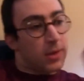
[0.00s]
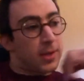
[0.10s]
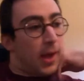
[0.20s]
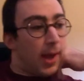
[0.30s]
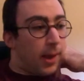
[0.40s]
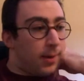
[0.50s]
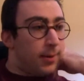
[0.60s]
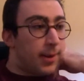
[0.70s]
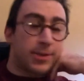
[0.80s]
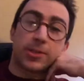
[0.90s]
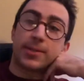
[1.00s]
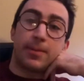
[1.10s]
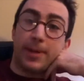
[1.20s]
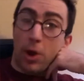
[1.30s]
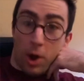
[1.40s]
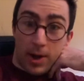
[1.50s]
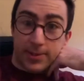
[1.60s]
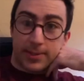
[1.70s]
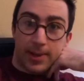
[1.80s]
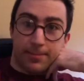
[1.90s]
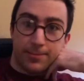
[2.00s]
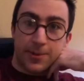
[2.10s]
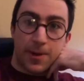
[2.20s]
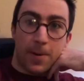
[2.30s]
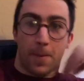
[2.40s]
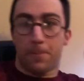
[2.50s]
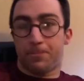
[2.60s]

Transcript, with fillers: And it's just going to be awesome. So